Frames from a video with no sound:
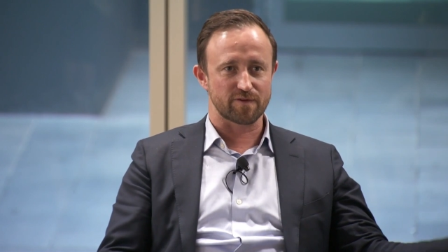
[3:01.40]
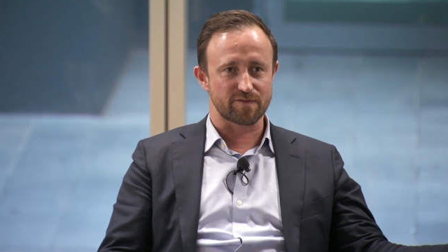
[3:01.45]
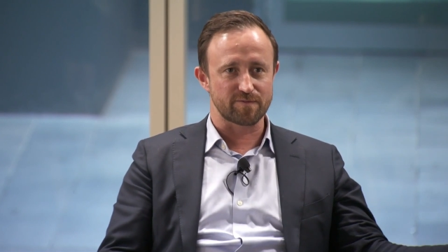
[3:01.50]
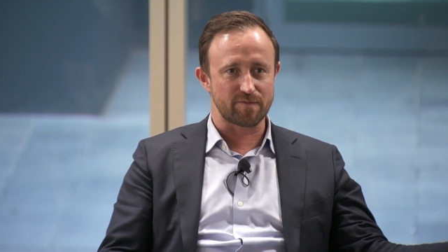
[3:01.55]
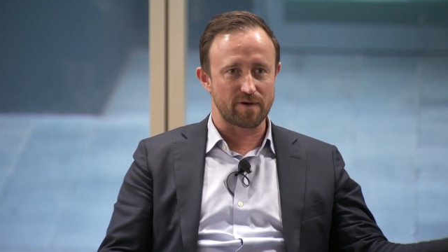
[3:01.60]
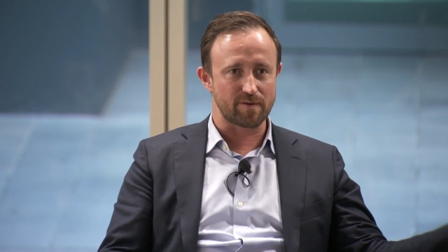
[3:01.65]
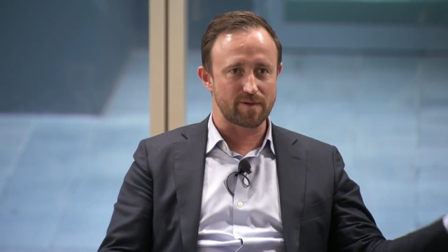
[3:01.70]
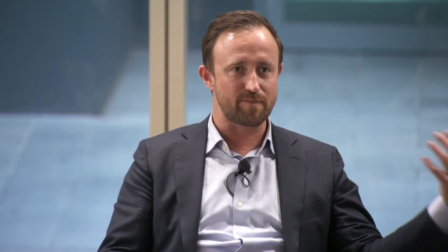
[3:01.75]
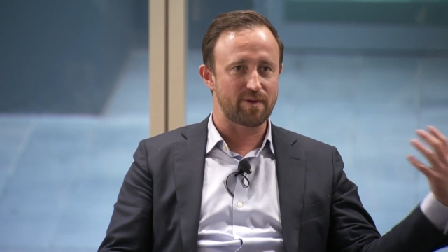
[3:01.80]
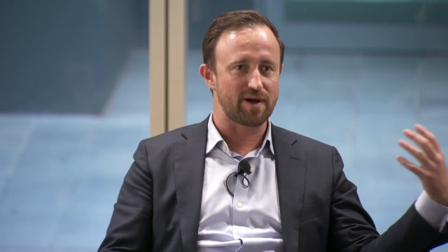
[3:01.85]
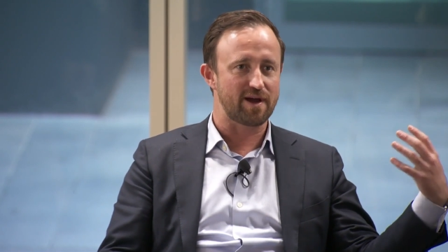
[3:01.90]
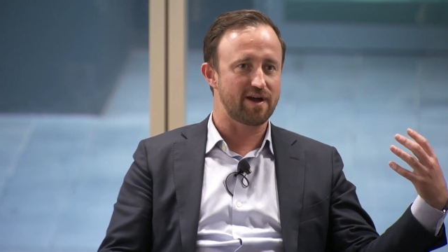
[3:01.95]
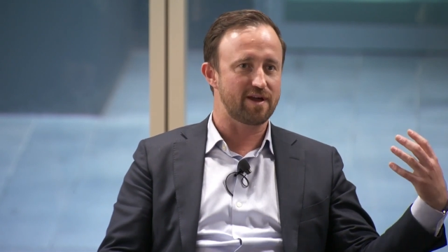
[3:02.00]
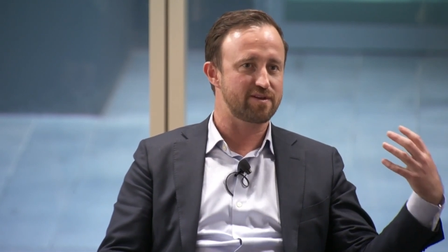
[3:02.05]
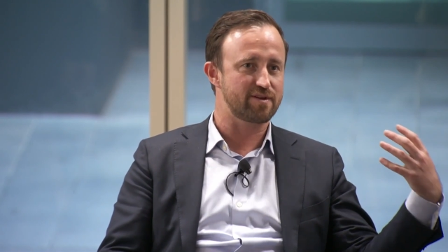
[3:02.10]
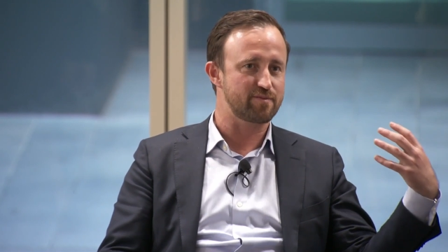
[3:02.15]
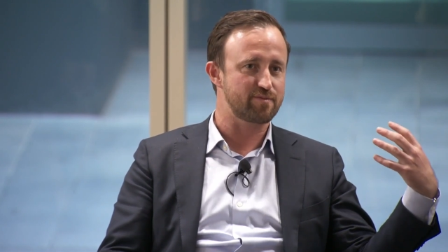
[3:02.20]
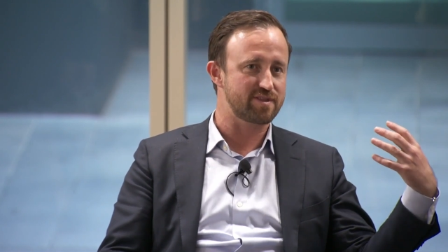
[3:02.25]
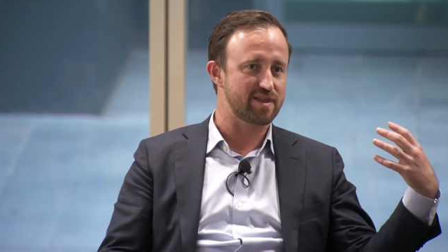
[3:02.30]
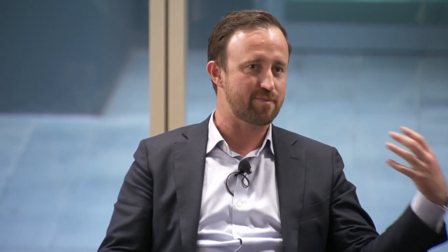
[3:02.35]
and why we
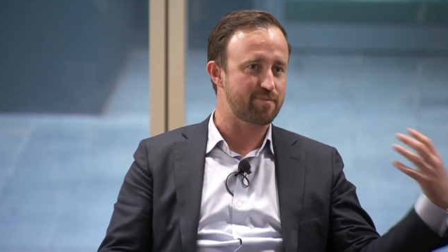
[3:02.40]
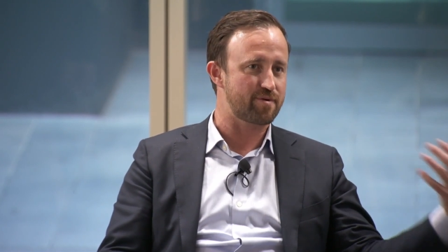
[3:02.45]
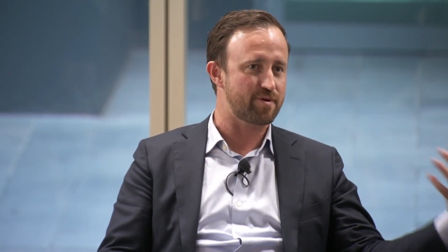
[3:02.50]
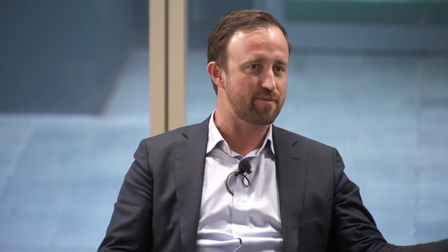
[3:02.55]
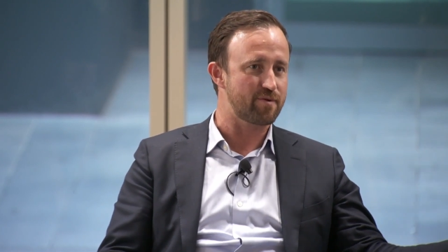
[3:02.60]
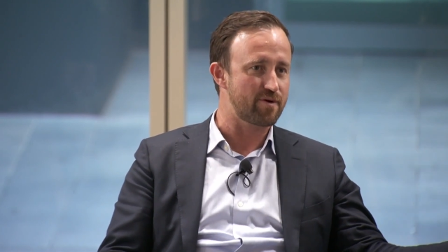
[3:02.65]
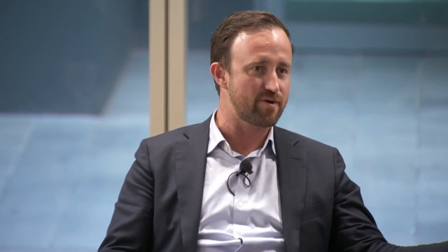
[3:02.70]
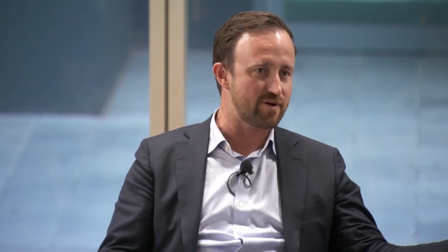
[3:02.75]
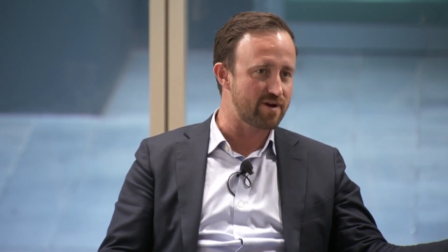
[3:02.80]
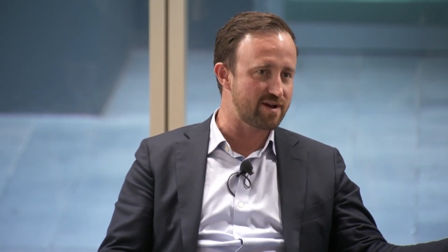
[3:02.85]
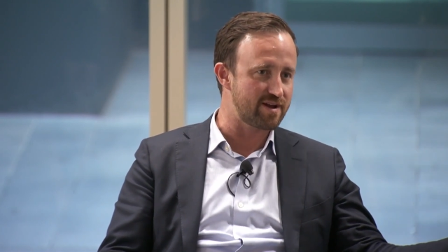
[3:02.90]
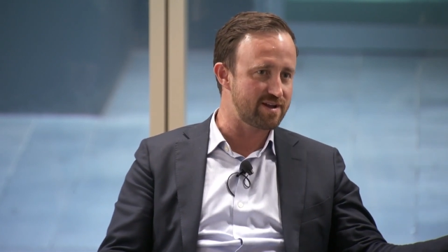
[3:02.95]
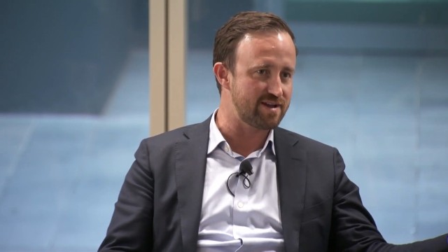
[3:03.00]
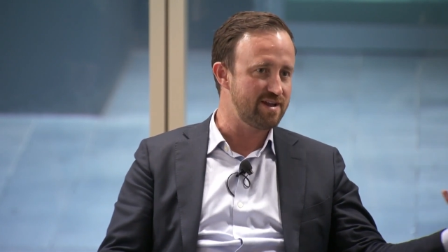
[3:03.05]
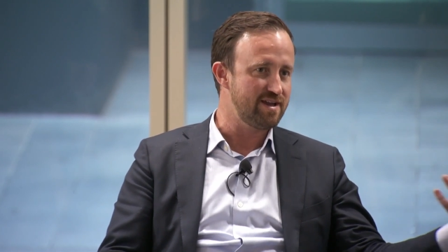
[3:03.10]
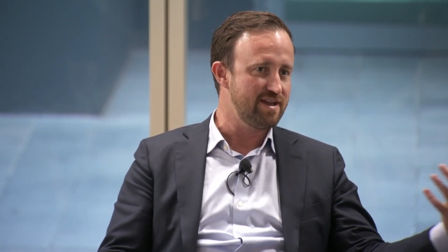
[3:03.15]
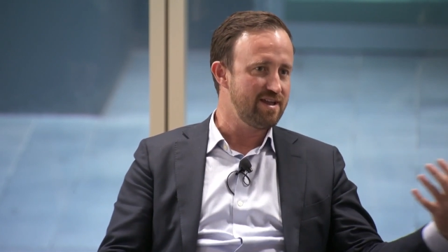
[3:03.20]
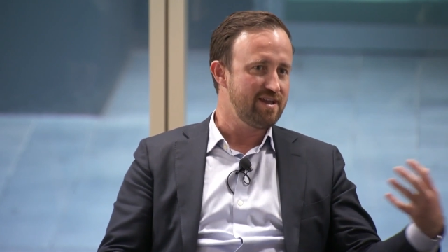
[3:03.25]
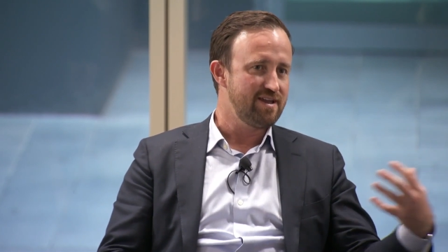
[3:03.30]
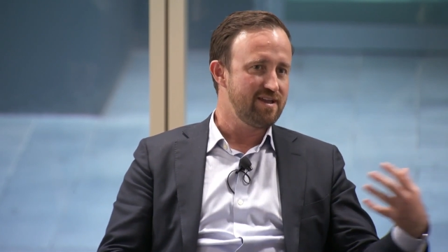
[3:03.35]
partner with Apromore
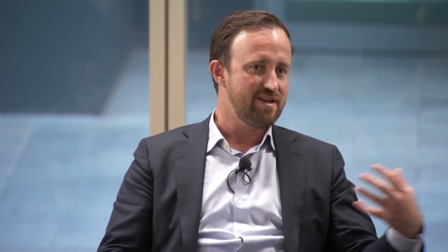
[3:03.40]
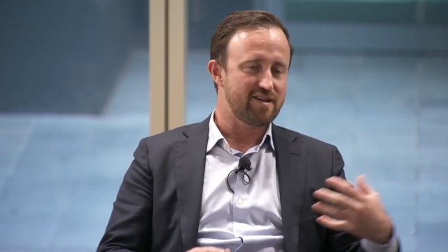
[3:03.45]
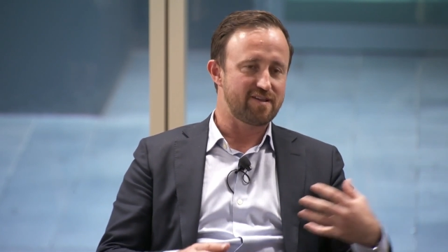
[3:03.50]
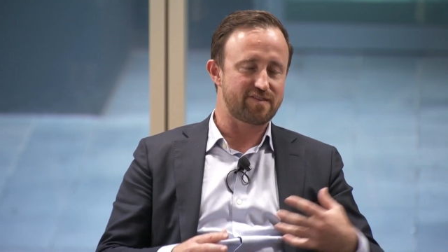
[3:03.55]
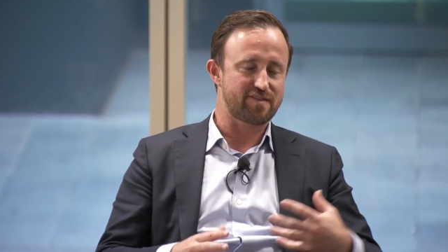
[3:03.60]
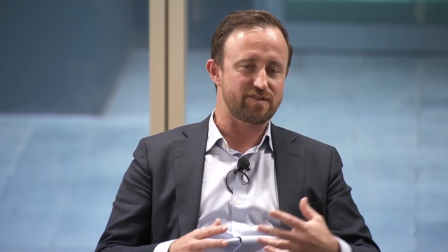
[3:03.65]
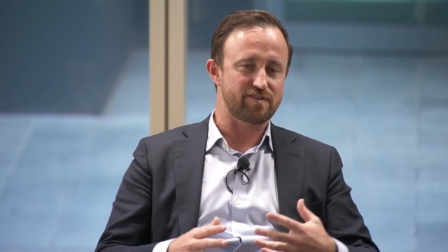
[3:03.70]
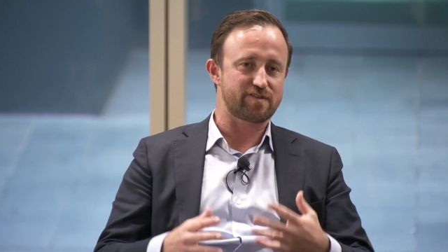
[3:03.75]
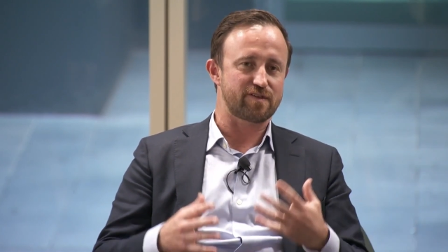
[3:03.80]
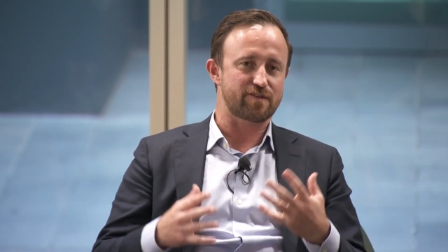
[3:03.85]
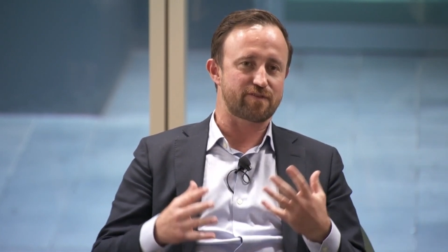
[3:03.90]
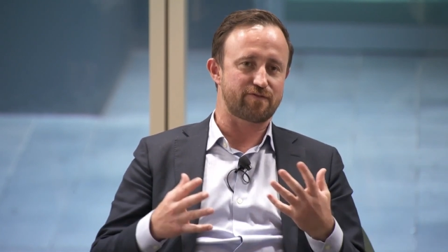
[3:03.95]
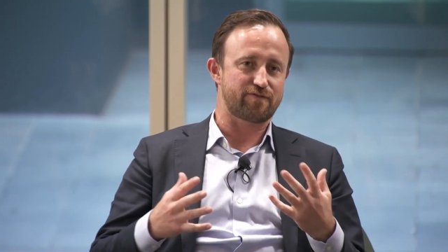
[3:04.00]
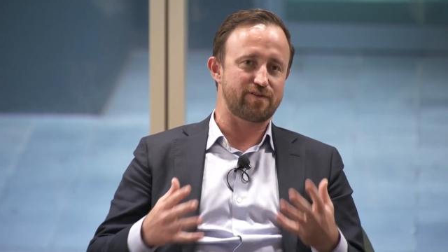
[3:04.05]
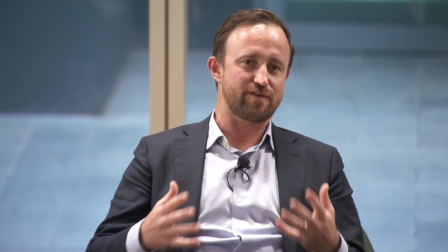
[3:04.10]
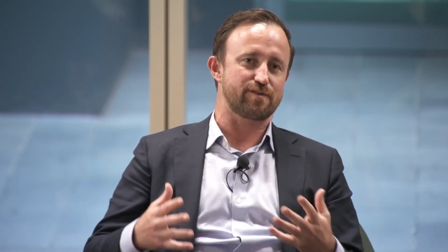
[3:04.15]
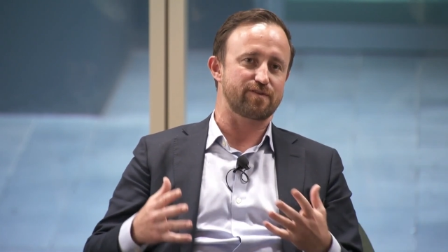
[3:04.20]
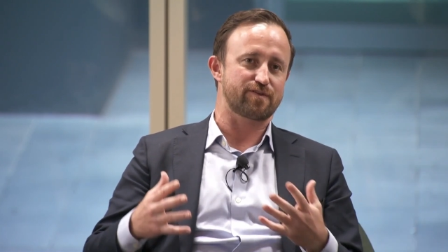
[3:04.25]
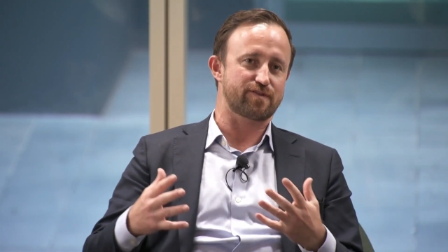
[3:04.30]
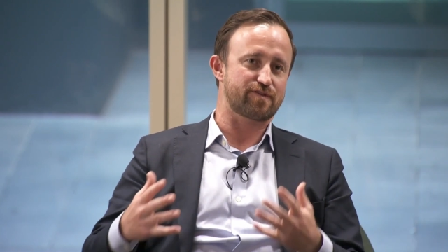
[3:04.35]
is it just
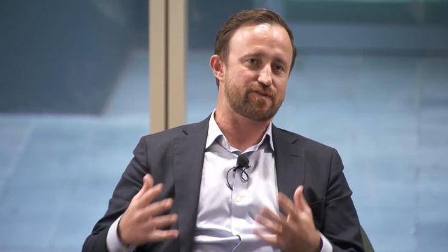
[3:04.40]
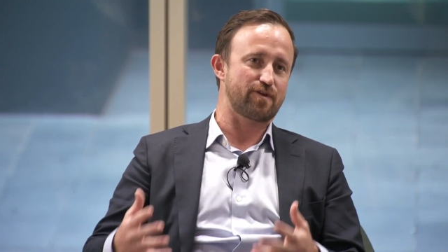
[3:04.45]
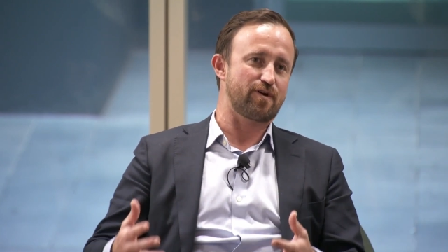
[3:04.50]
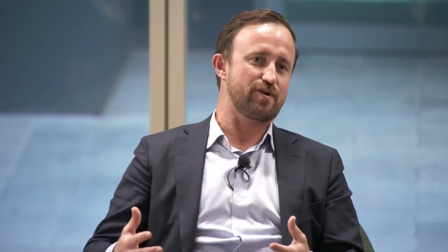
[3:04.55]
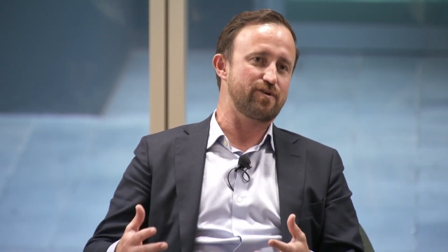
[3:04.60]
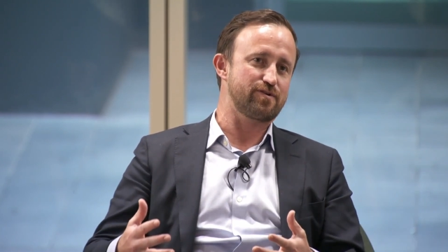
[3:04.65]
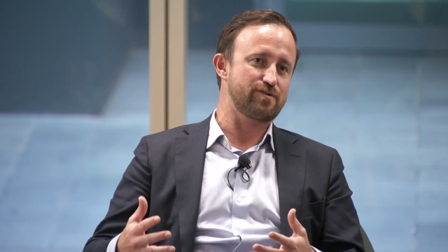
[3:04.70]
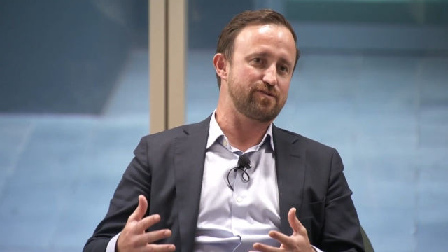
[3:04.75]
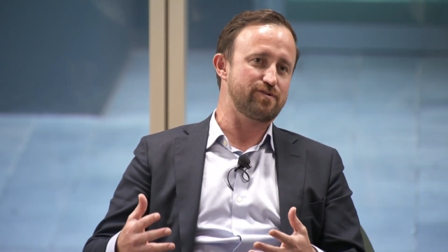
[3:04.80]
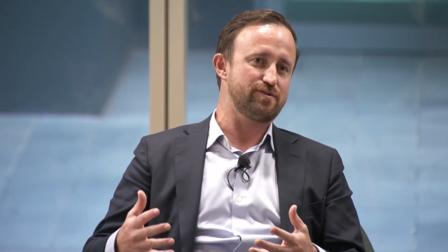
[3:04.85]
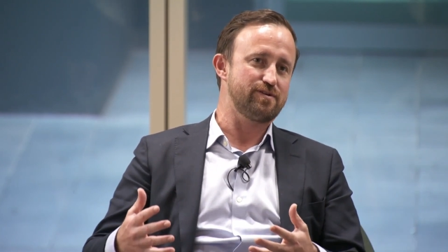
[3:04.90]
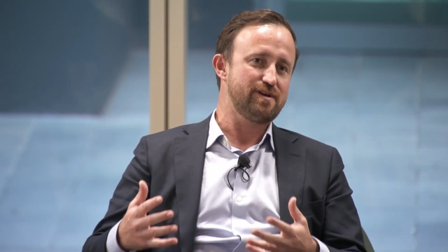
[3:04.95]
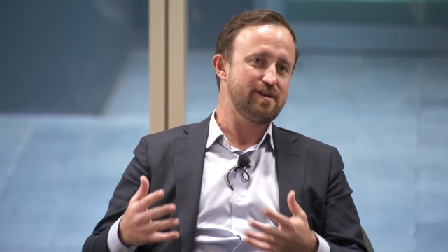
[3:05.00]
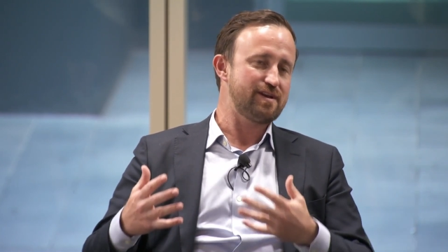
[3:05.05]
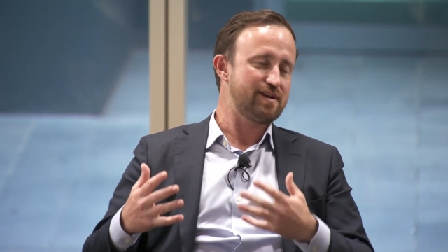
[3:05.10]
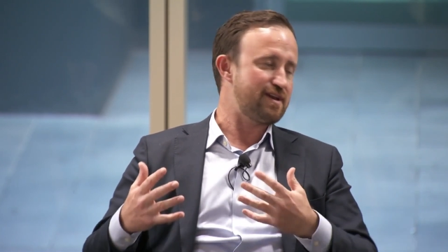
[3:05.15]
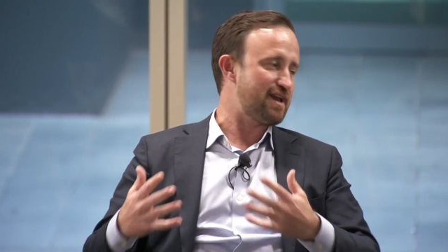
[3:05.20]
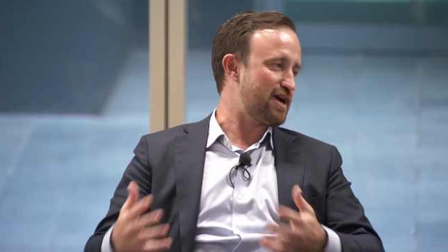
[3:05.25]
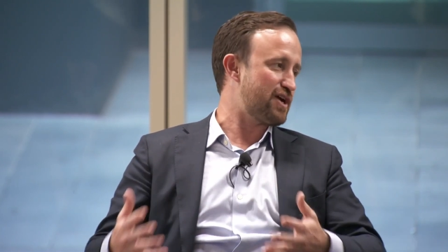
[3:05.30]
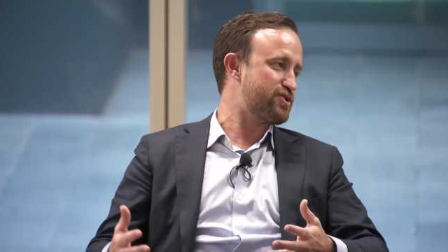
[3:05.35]
feels so
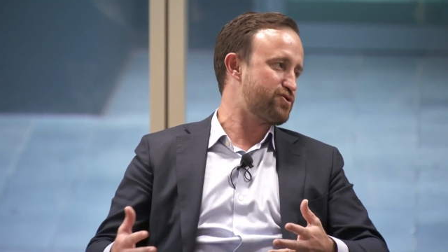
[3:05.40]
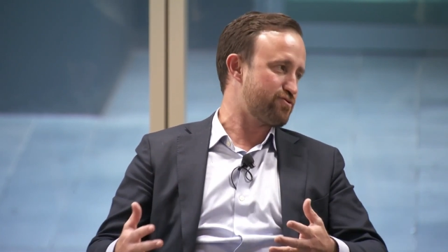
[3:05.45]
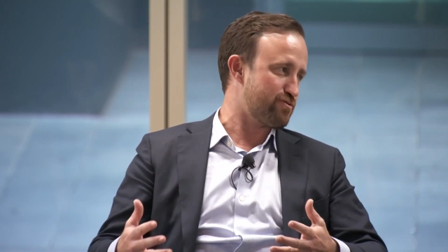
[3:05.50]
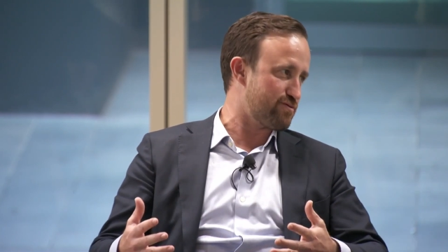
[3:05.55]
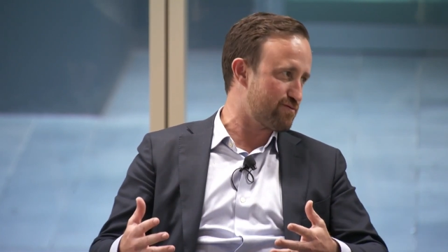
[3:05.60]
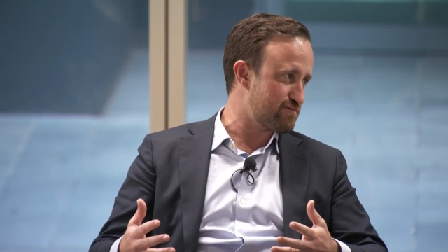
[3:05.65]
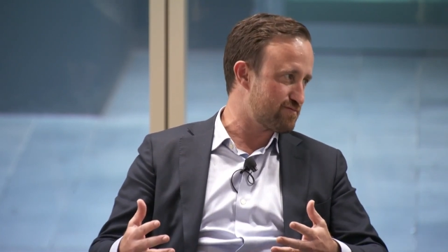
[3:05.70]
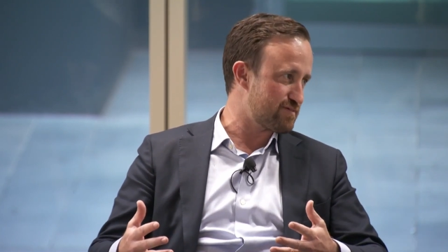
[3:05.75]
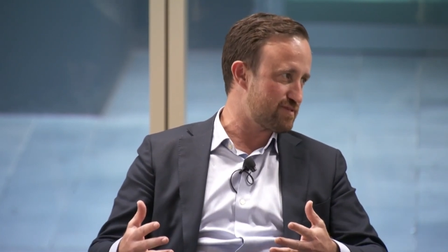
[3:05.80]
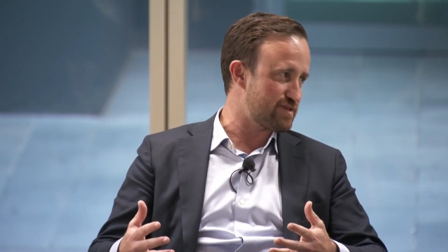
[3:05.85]
natural.